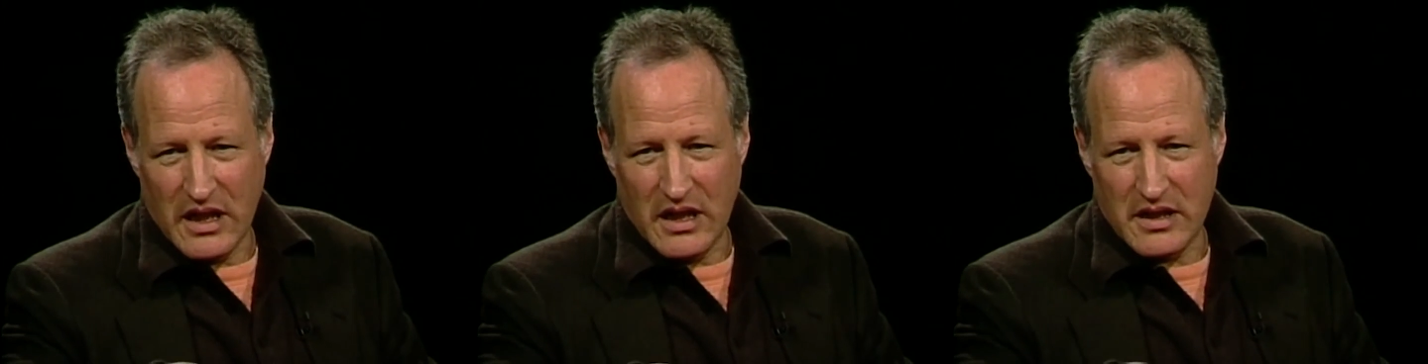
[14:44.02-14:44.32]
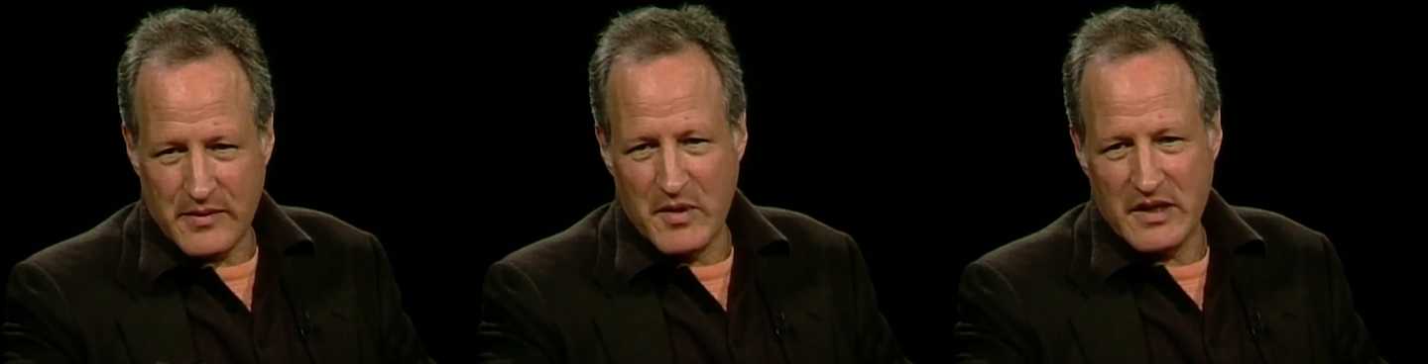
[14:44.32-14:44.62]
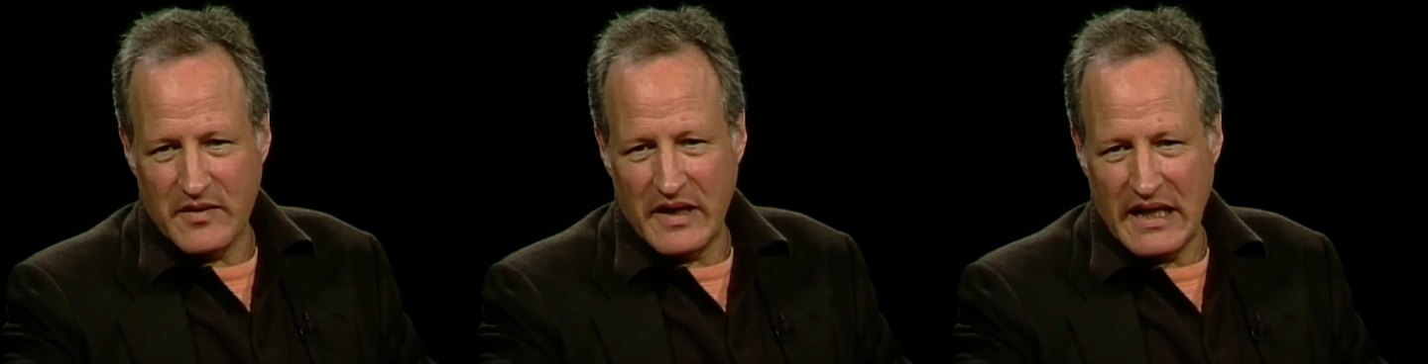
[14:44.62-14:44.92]

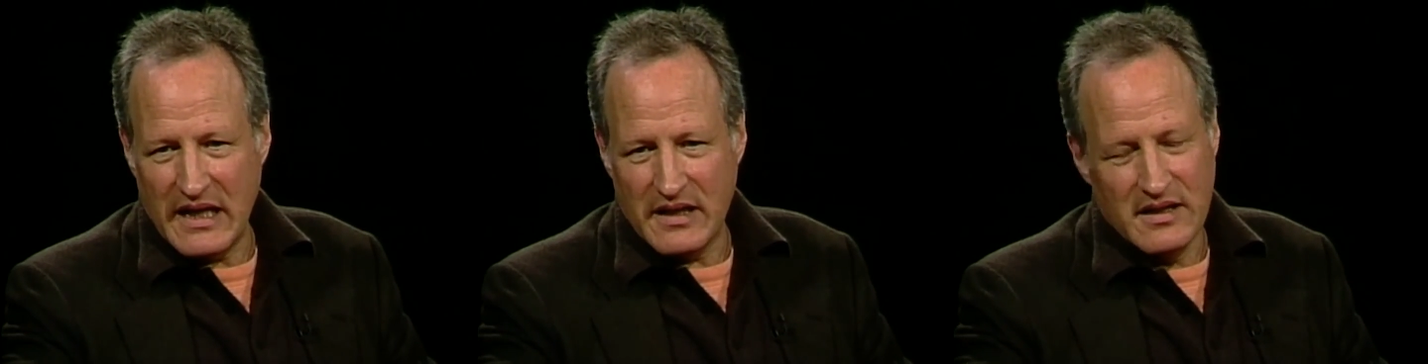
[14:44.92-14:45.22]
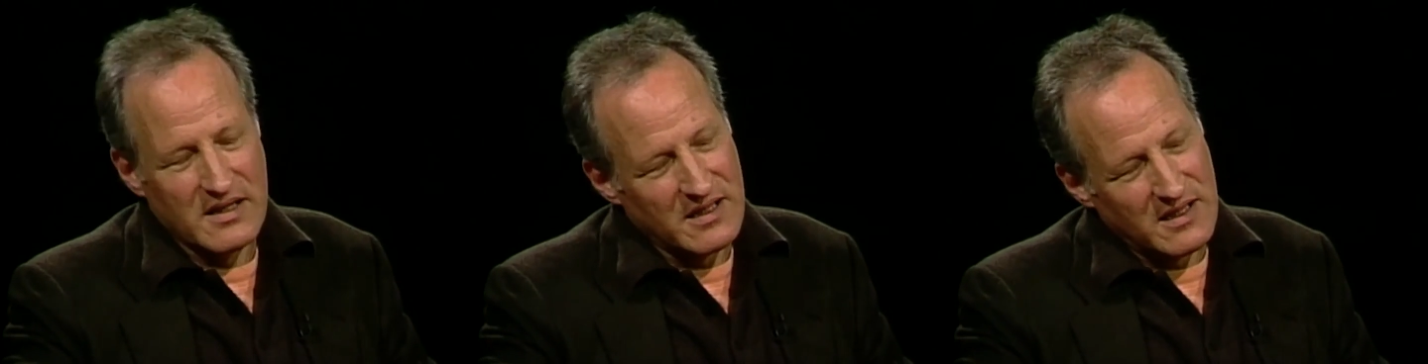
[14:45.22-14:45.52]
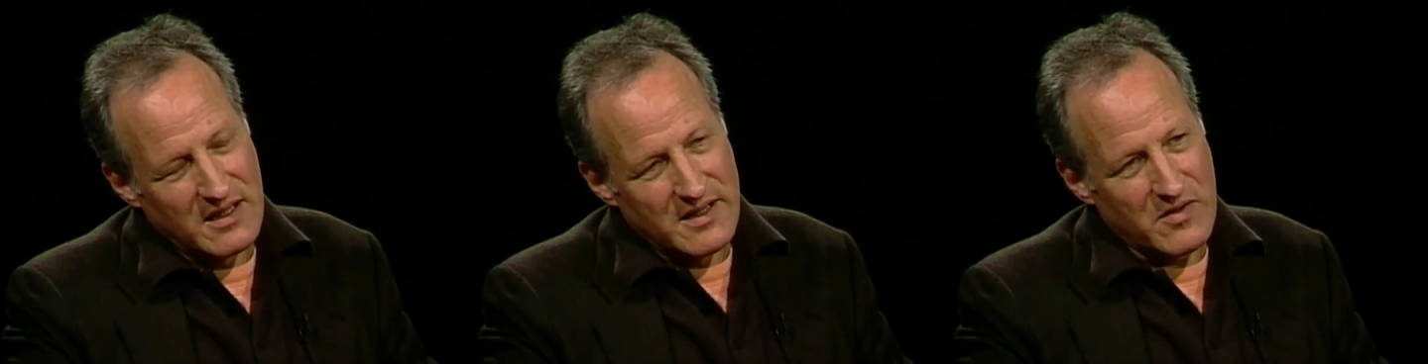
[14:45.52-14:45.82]
experience I've had
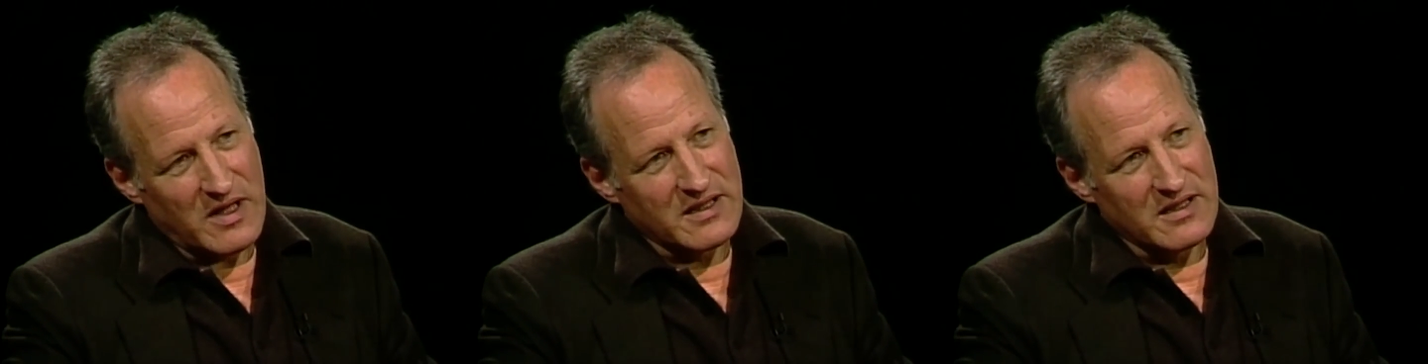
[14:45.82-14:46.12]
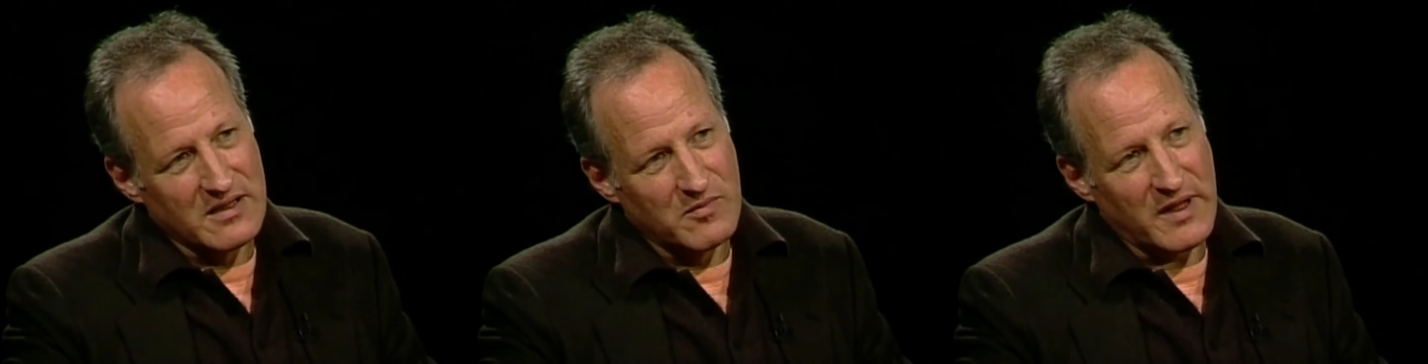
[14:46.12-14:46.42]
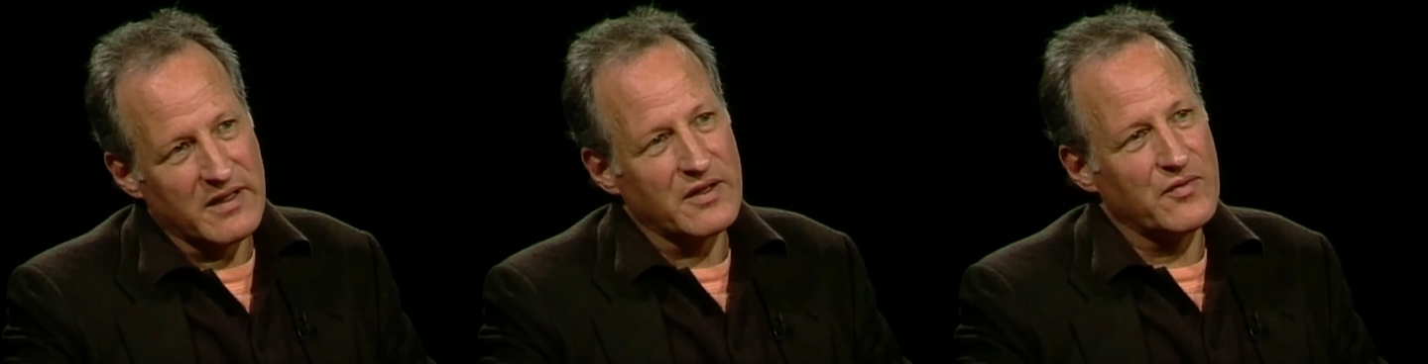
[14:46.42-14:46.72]
directing,
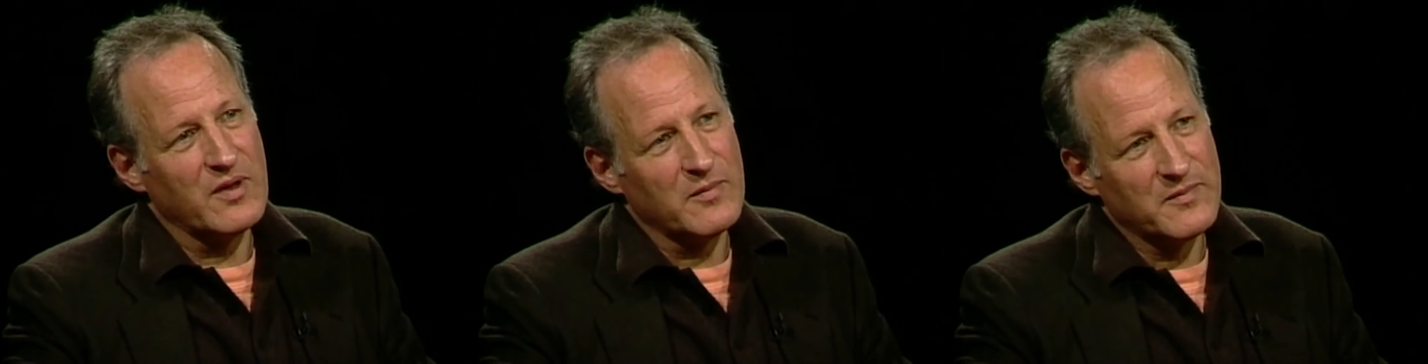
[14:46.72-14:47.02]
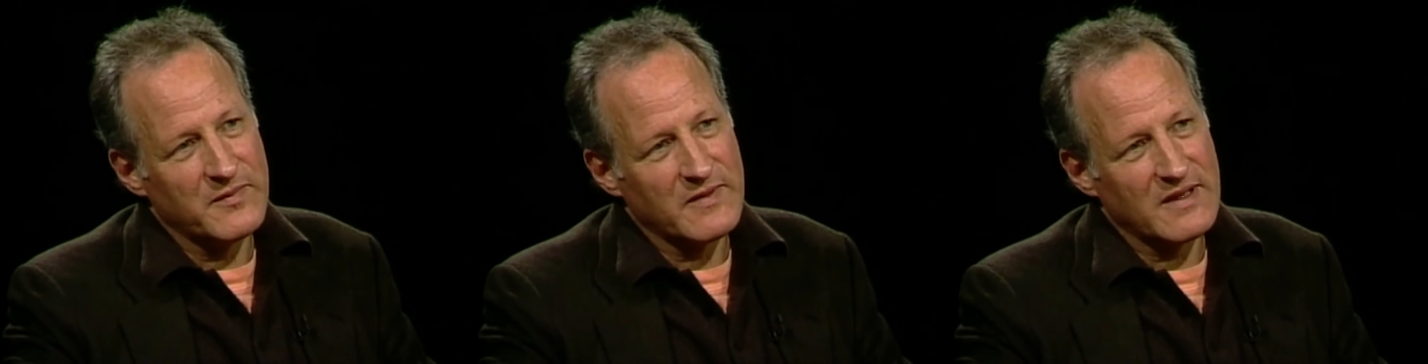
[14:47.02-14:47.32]
making this film.